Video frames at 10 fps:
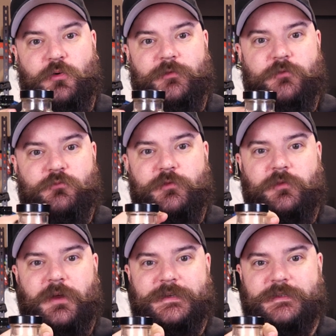all of the
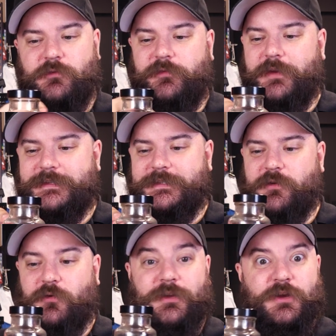roof lights are
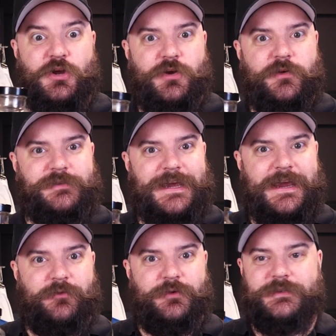reflecting on the curved
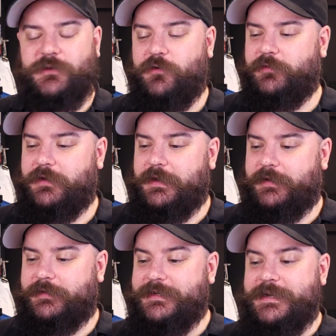areas of the
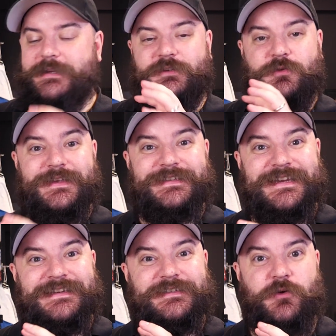glass. So this
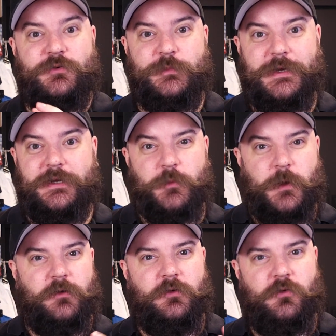is going to pick
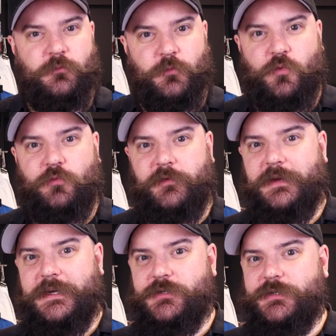up a lot more
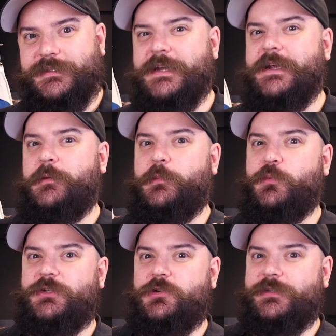reflections, but
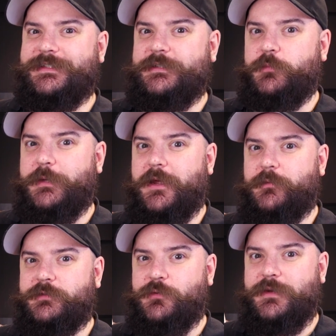we should still be
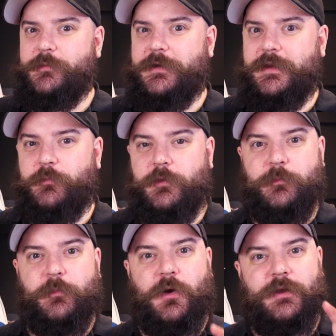able to eliminate
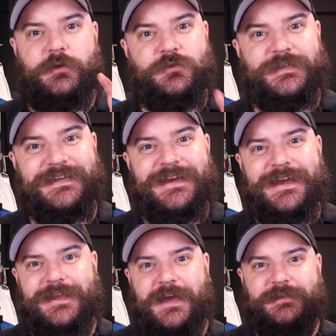them by using
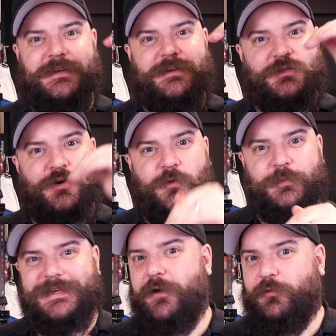that
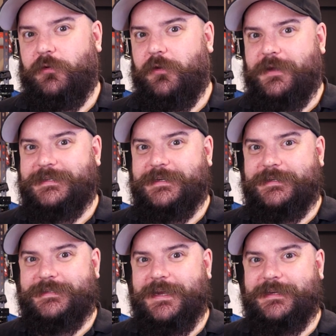top-down
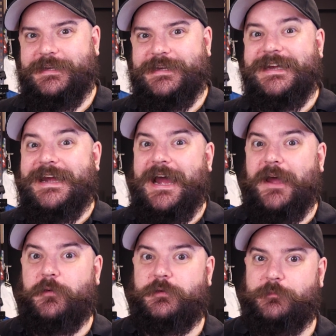lighting technique
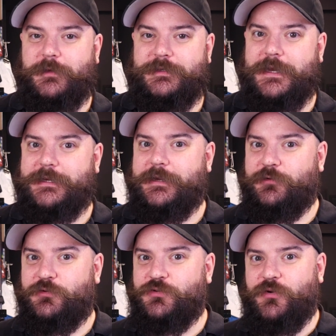and taking
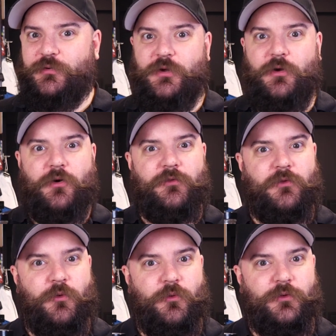control of
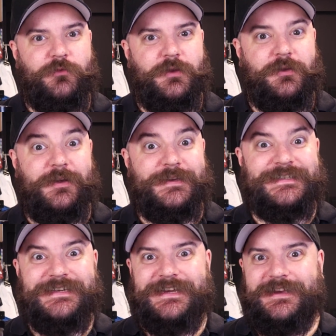all of the
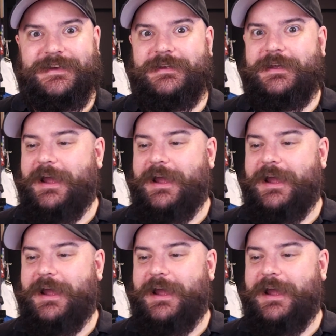lights in